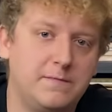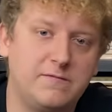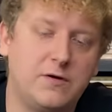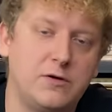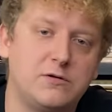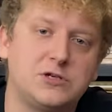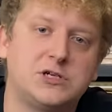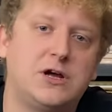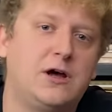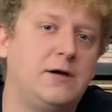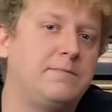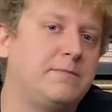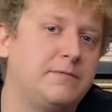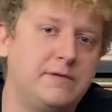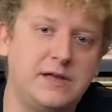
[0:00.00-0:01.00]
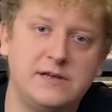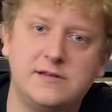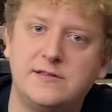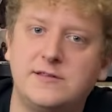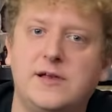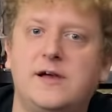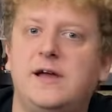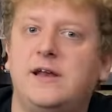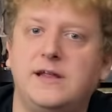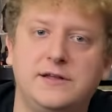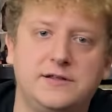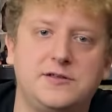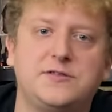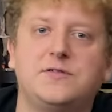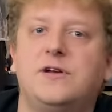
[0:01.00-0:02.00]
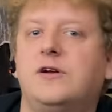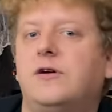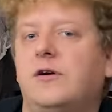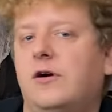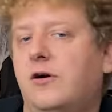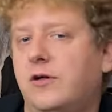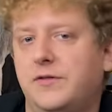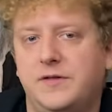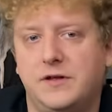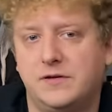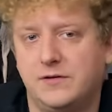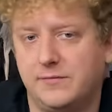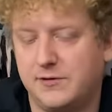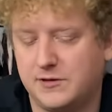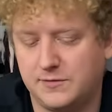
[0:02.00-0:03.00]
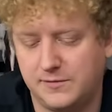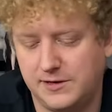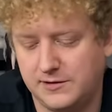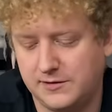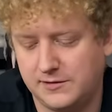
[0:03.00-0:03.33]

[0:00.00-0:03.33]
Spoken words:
Photoshop, InDesign, Illustrator, all the Adobe suite.